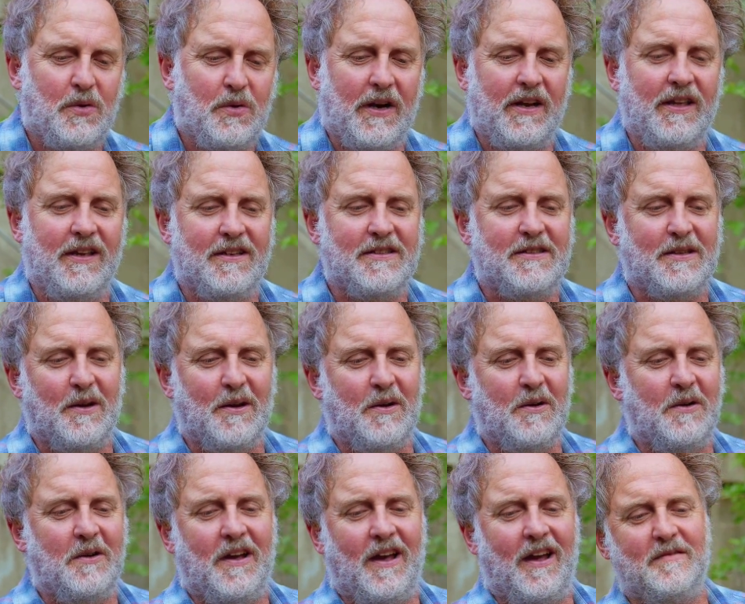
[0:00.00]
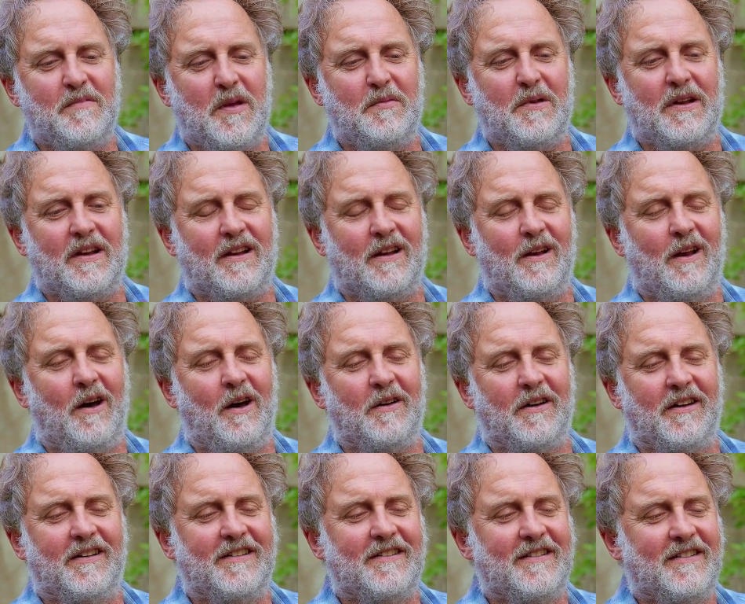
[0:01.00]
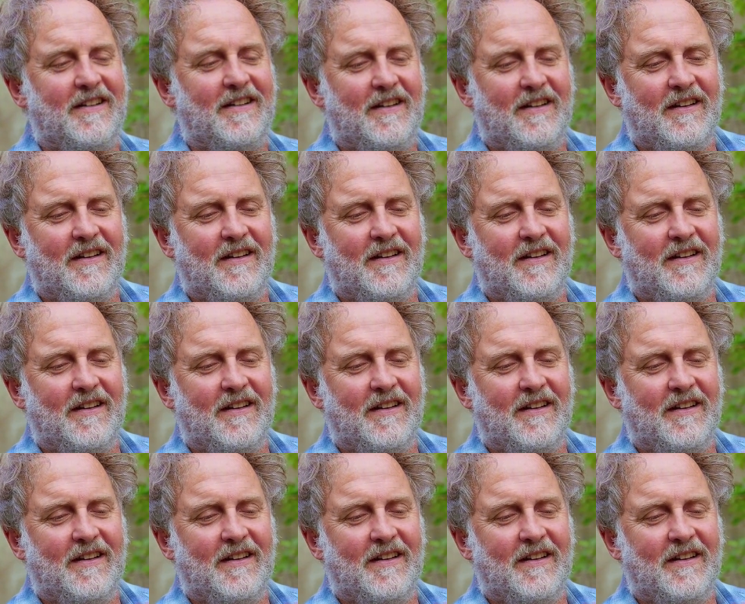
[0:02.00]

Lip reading: 20 years ago, maybe a little longer.